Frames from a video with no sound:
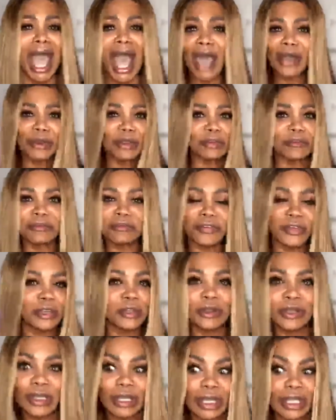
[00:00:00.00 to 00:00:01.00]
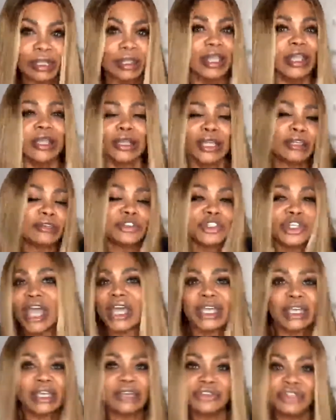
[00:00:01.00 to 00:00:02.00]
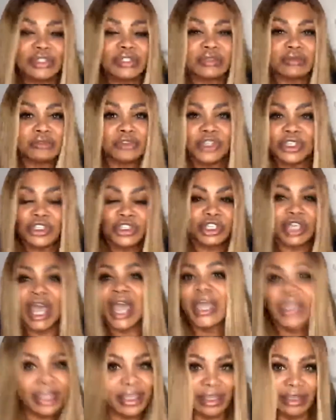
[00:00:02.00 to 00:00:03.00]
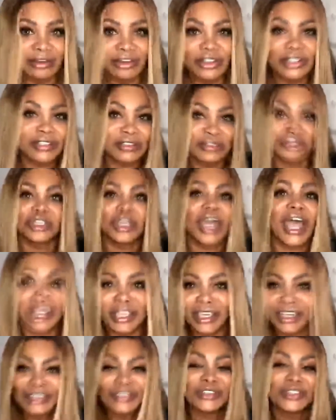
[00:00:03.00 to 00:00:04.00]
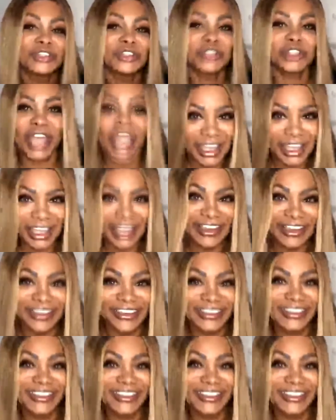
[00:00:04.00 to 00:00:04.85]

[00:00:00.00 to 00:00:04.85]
how do you feel? Like Shaggy is just Shaggy. Just Shaggy is just Shaggy.